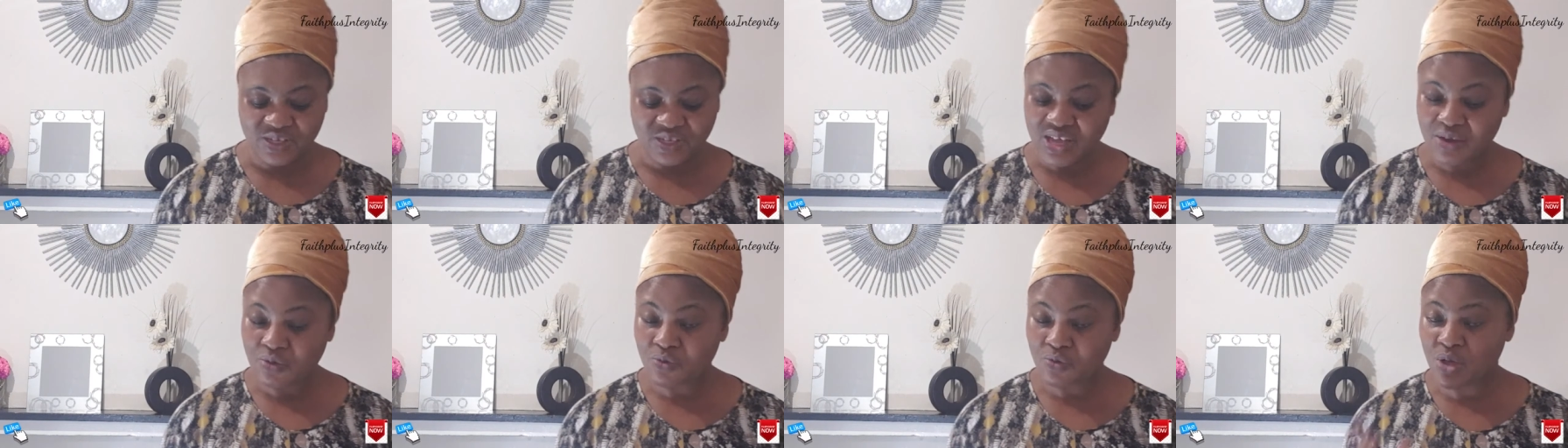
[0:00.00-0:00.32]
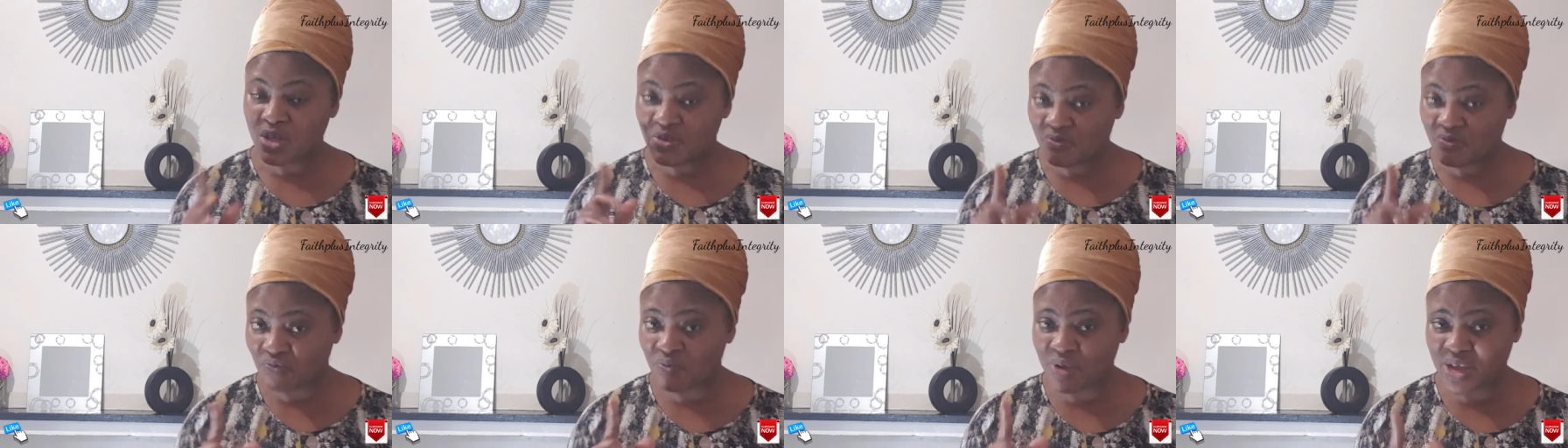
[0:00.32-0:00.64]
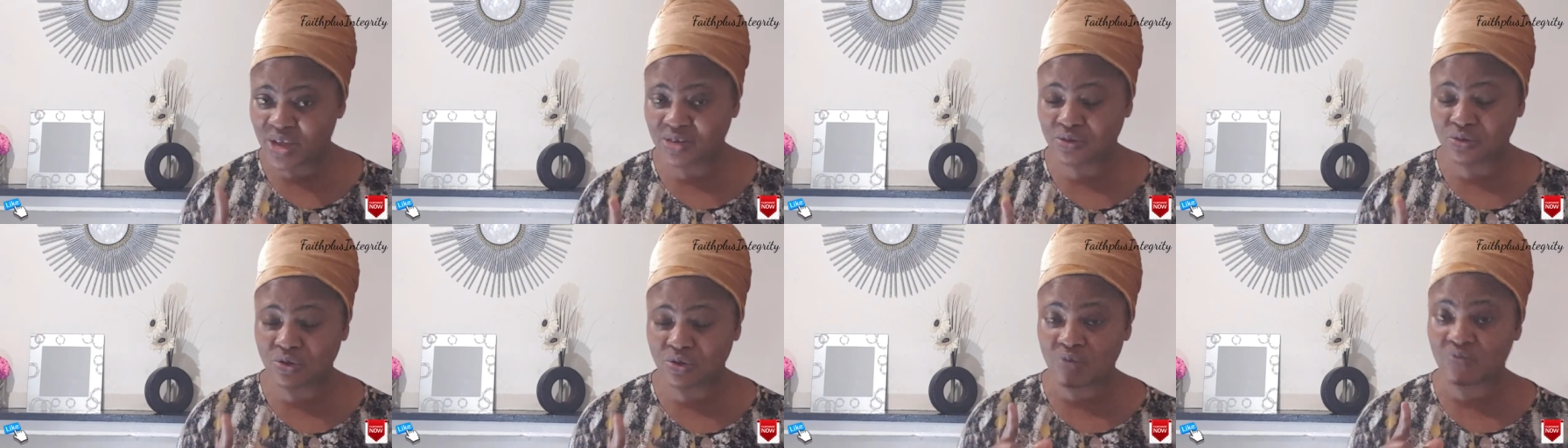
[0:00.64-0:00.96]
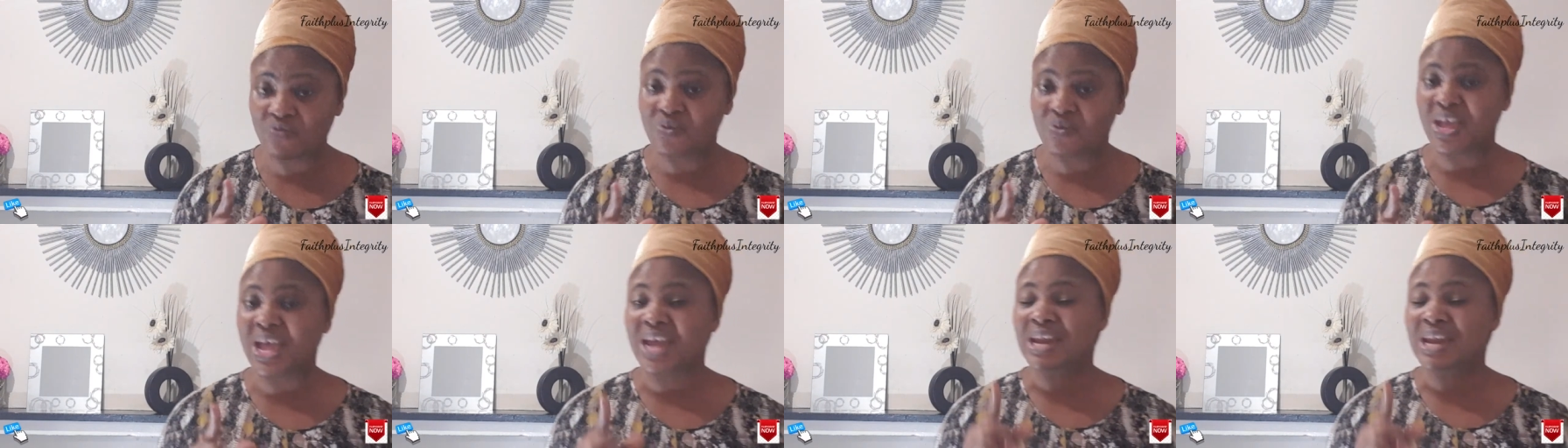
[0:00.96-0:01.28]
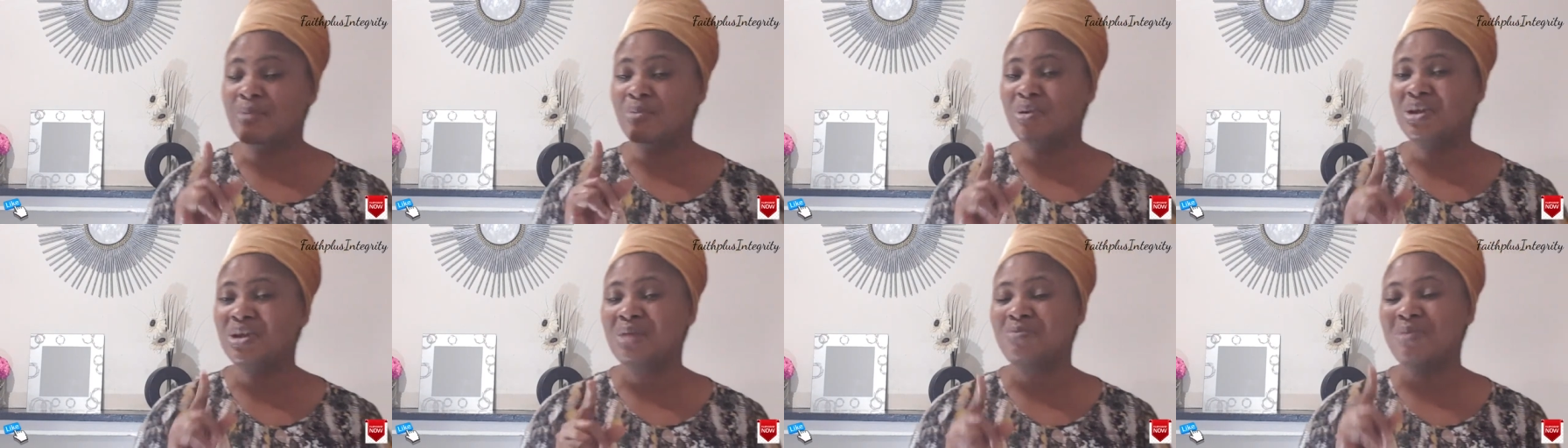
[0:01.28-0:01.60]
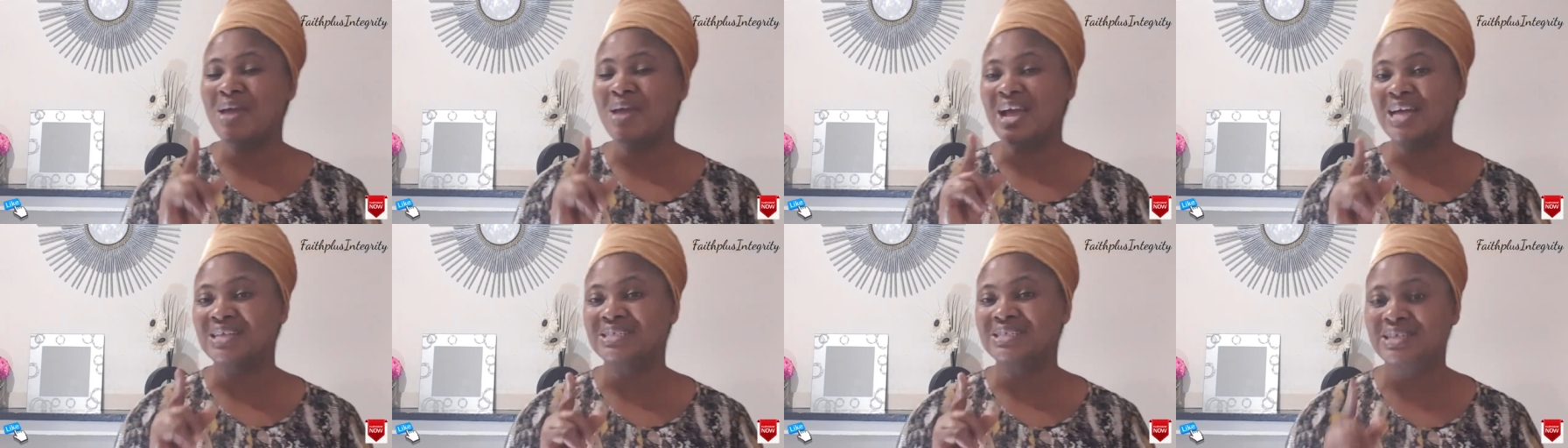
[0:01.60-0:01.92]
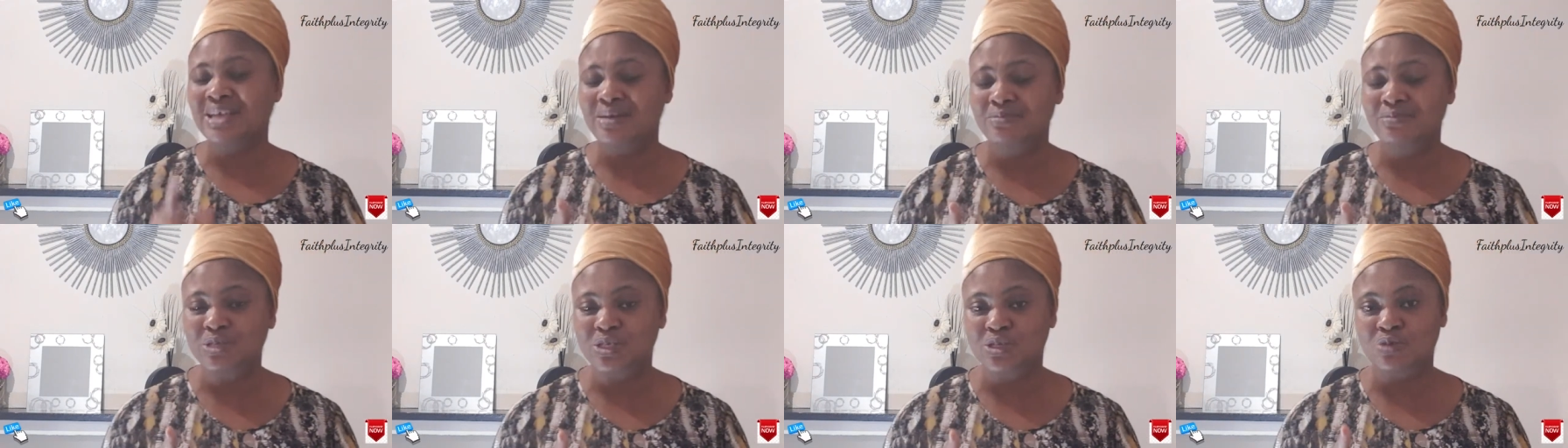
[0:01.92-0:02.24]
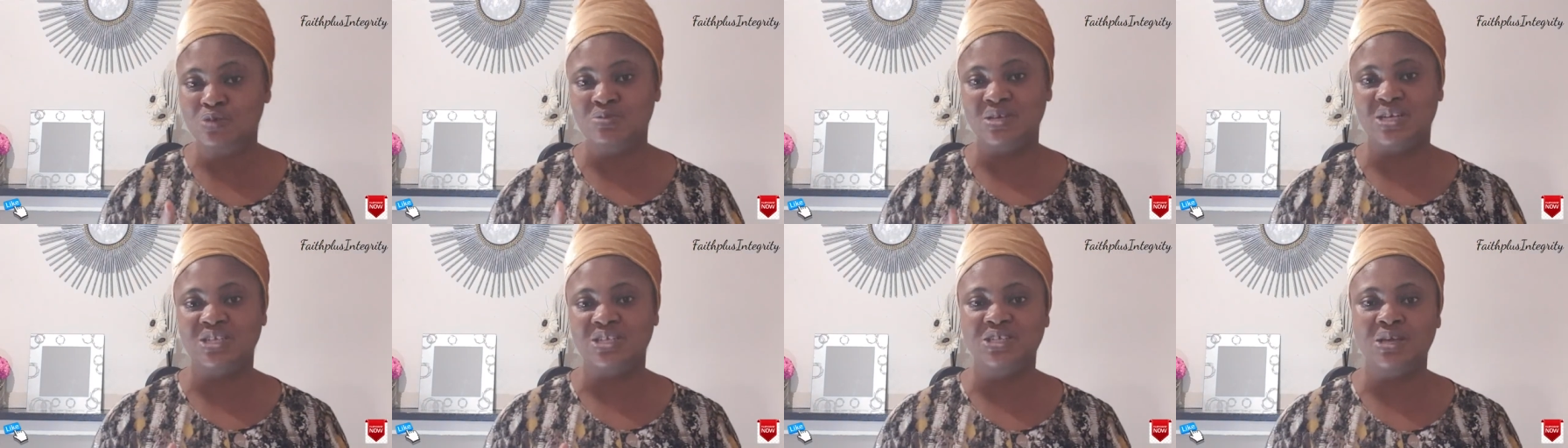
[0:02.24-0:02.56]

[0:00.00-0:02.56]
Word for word: He said, if anybody make attempts to be